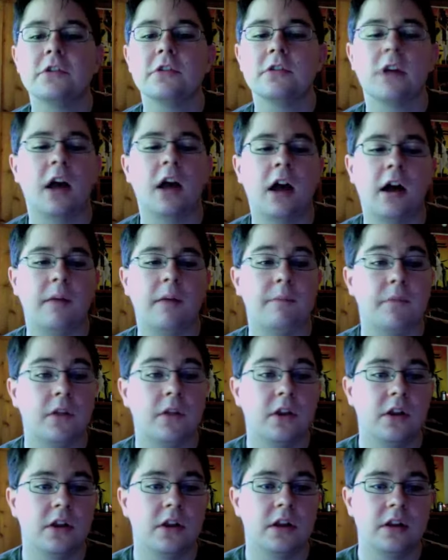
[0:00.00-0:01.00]

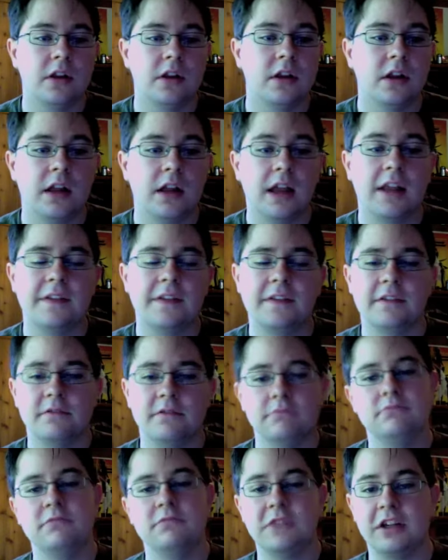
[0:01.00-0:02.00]
and
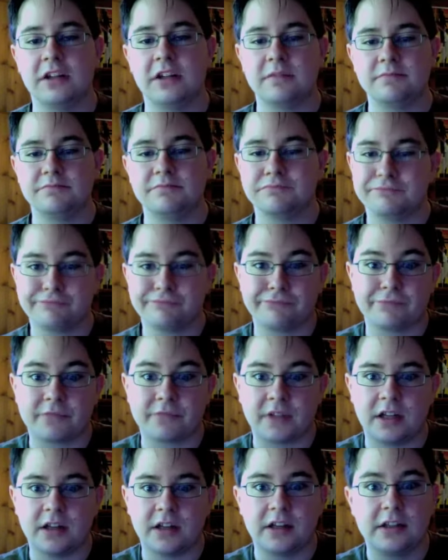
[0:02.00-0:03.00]
yeah.
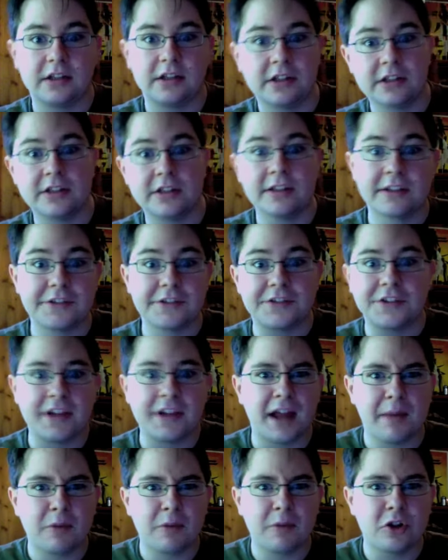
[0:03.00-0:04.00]
See,
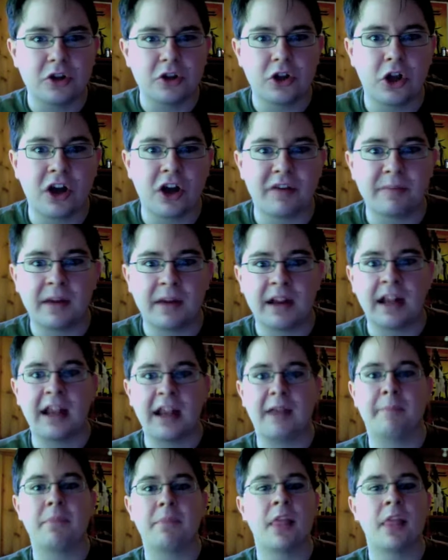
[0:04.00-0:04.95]
I'm a little off my game.